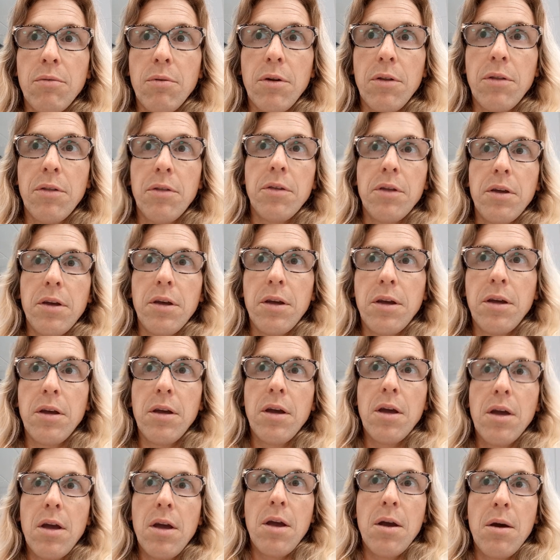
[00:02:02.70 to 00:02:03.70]
with the
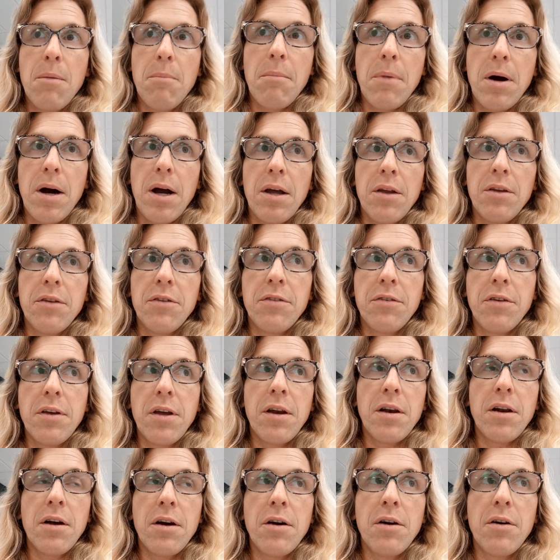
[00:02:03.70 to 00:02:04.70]

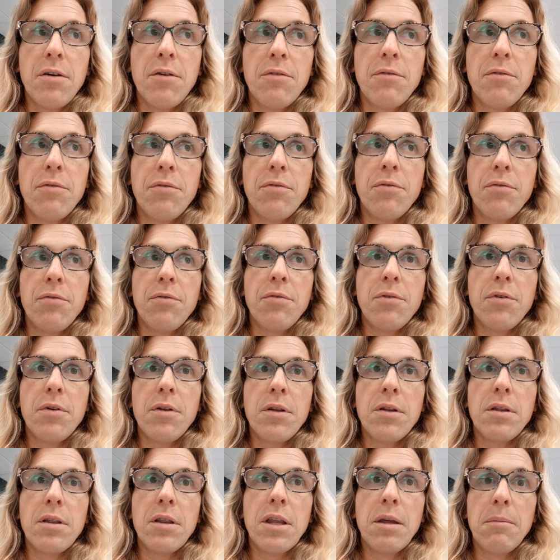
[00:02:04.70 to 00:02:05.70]
mindset of
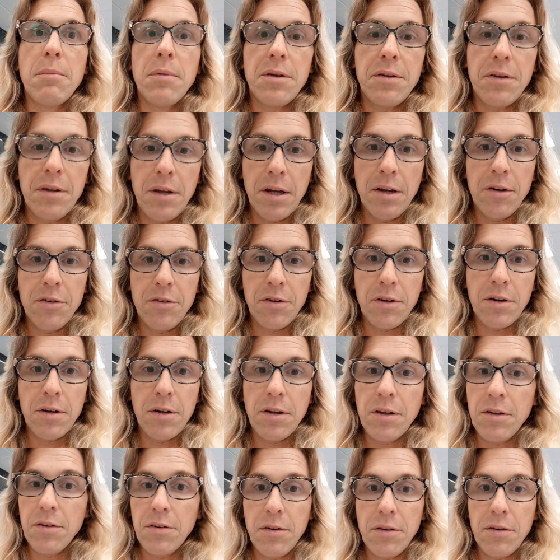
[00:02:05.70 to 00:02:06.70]
limitation,
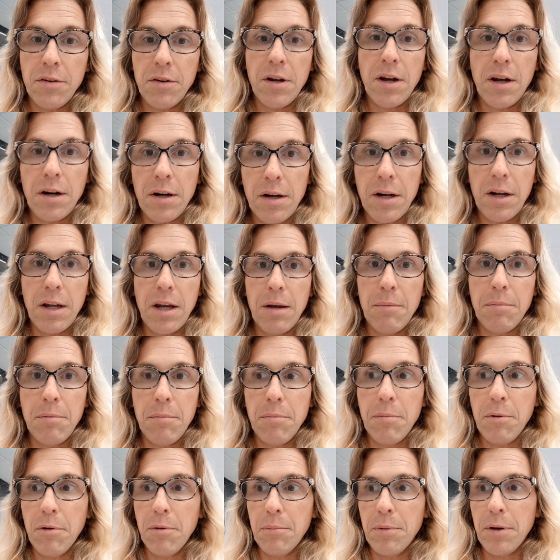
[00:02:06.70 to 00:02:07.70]
this is not
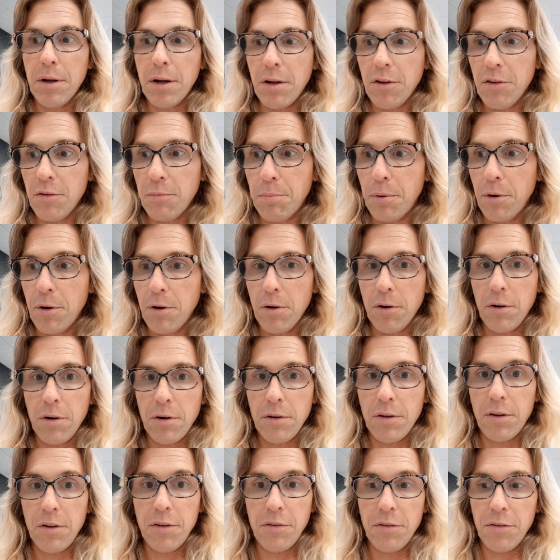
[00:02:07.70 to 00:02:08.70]
capable because
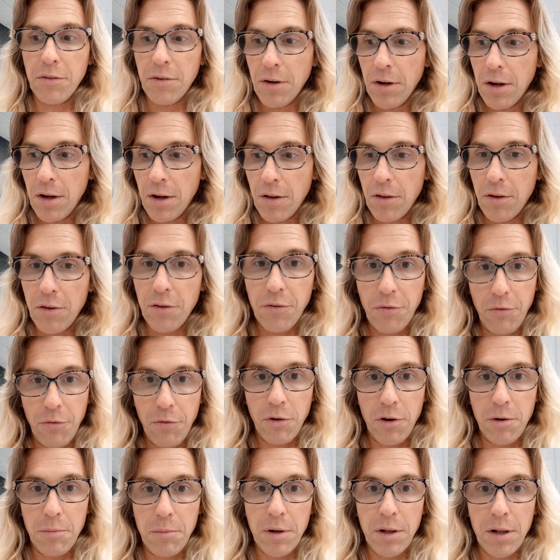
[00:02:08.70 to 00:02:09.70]
this
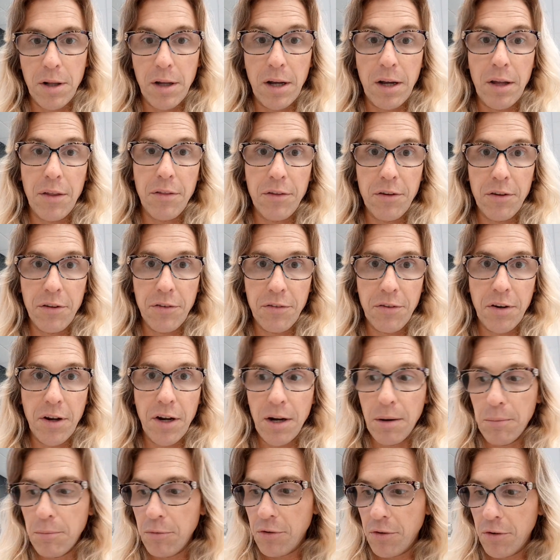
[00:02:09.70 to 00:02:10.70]
formula at this
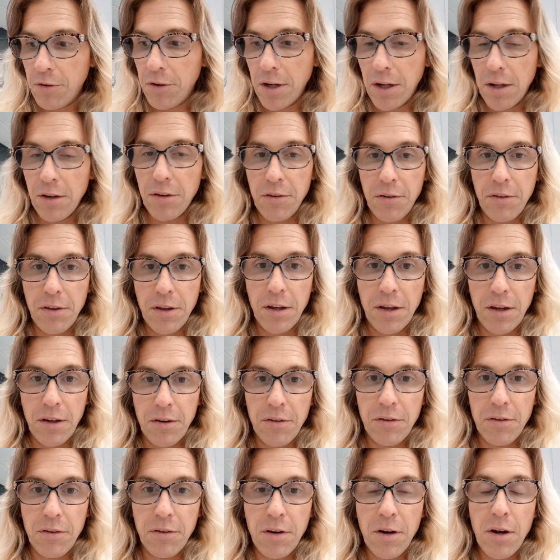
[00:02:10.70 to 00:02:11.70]
time states
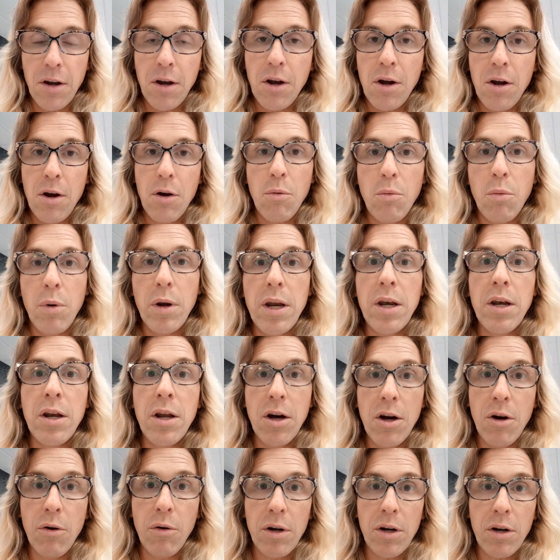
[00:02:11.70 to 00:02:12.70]
this. We
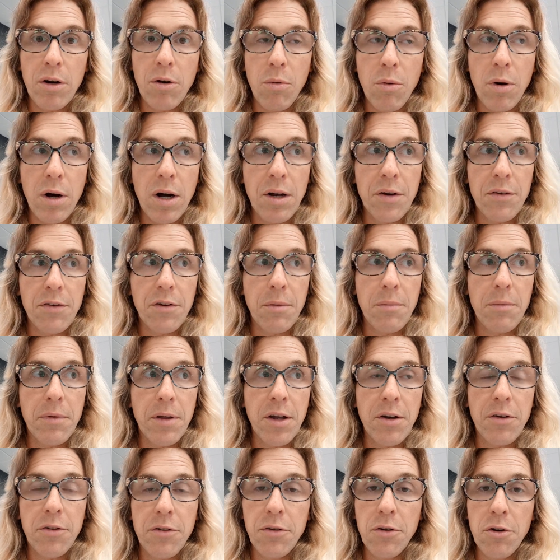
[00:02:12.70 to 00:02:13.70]
know in quantum
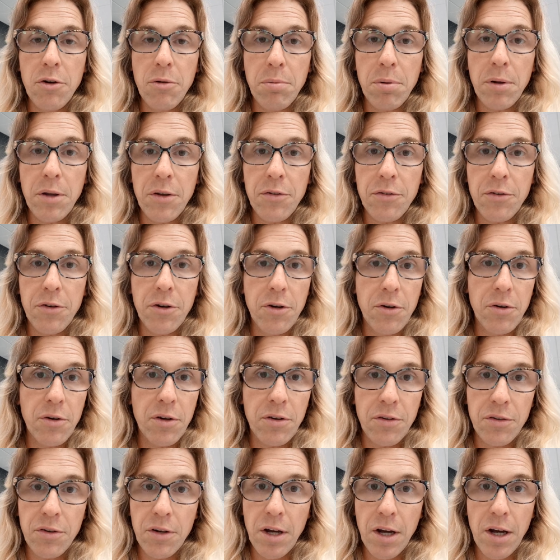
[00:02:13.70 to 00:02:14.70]
that 2 plus 2
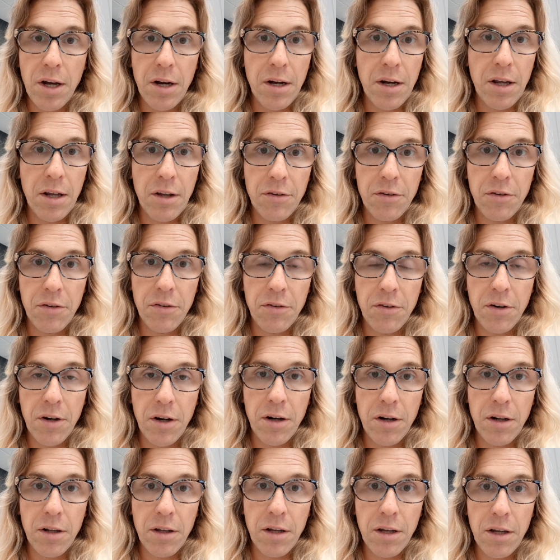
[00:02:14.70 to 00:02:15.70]
does not
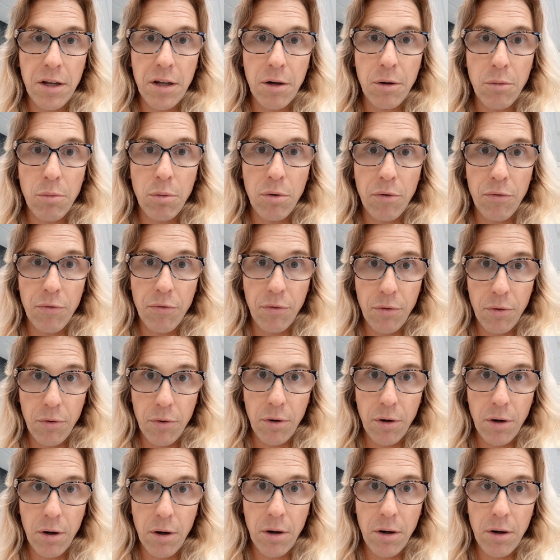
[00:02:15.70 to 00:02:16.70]
necessarily equal
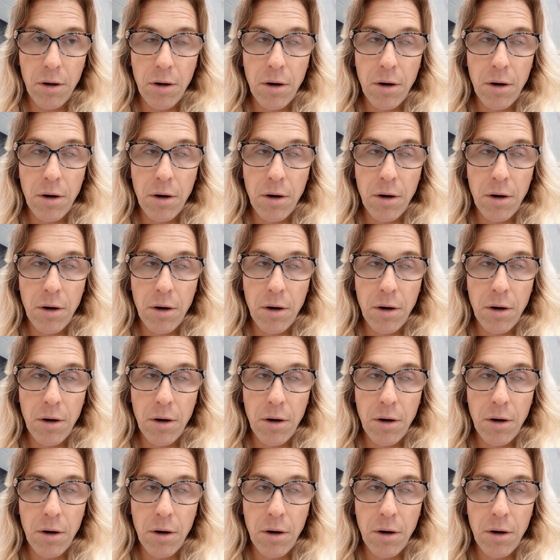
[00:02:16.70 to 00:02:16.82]
4.